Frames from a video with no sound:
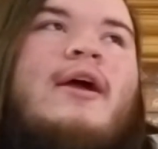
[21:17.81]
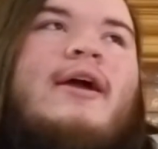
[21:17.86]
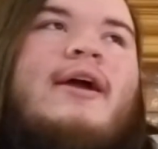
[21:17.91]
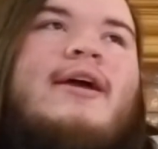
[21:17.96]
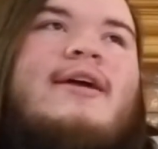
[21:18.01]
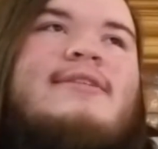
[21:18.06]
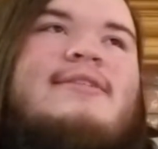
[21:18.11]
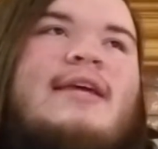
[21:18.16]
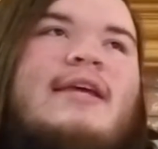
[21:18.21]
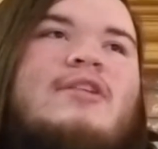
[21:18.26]

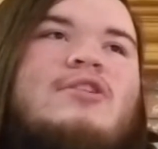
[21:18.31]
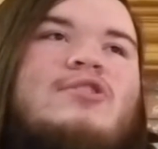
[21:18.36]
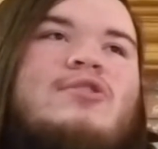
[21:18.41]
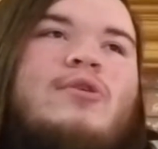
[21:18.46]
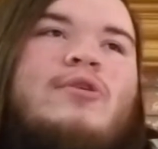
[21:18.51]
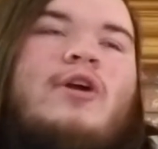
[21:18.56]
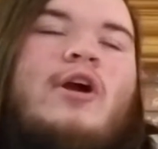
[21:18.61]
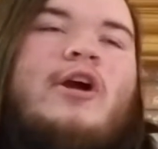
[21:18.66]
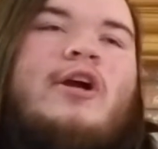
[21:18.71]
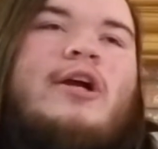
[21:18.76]
Because in
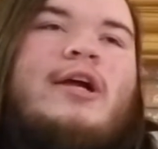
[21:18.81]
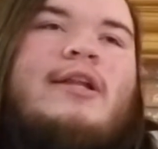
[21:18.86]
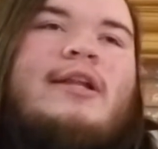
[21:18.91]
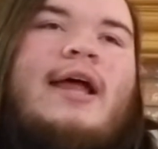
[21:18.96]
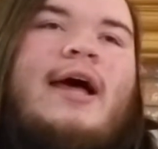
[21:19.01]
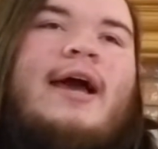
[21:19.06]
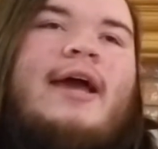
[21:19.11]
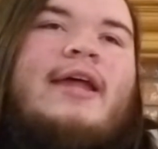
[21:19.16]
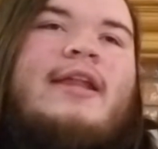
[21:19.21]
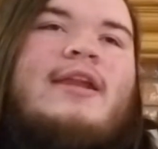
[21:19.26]
Sword Art
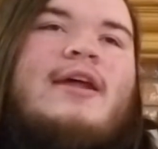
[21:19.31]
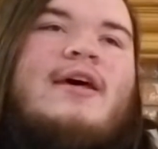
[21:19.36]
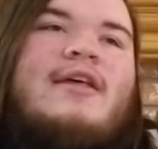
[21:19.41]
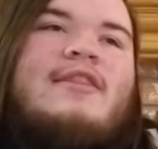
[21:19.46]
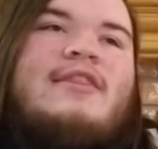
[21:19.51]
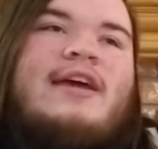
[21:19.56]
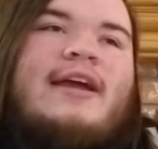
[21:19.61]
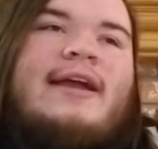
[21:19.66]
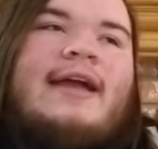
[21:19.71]
Online, the